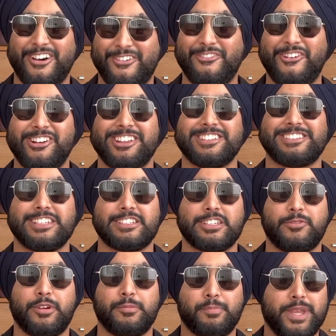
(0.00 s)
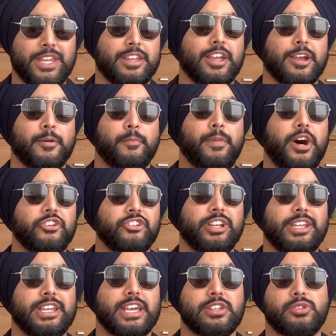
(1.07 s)
What does this even mean?
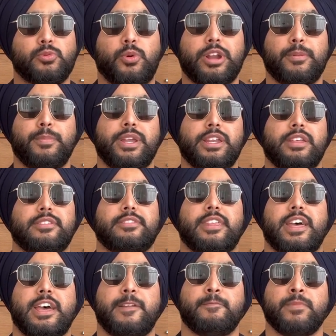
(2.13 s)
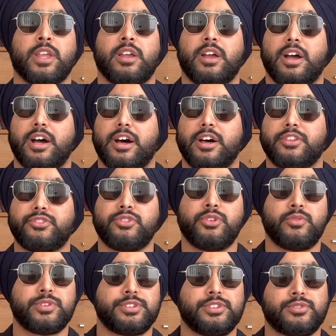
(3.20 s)
Partially yes, what I mean is that, so
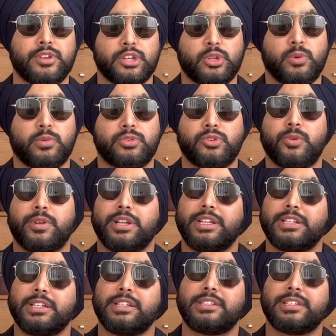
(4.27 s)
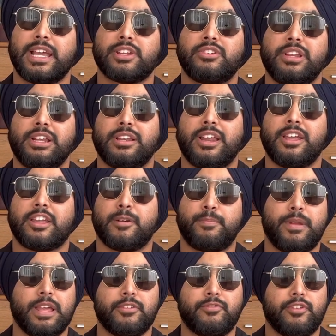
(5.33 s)
university is going to, so it's actually like
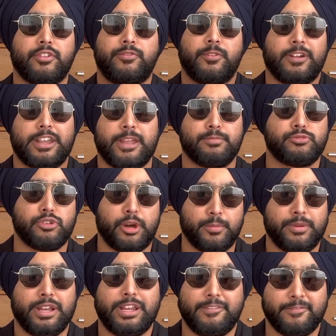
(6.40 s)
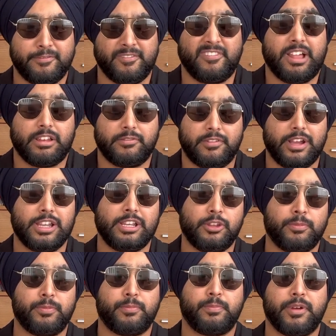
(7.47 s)
applying for a full-time job really while
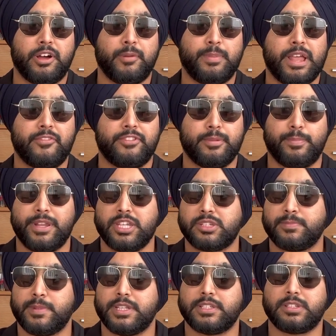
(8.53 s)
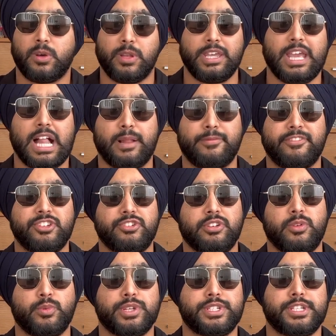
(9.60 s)
you apply for the placement. So the help which
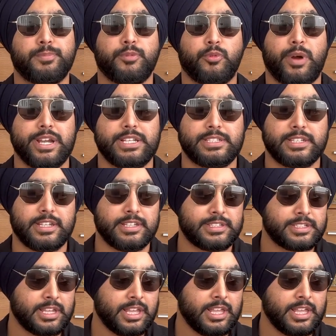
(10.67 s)
university provides is,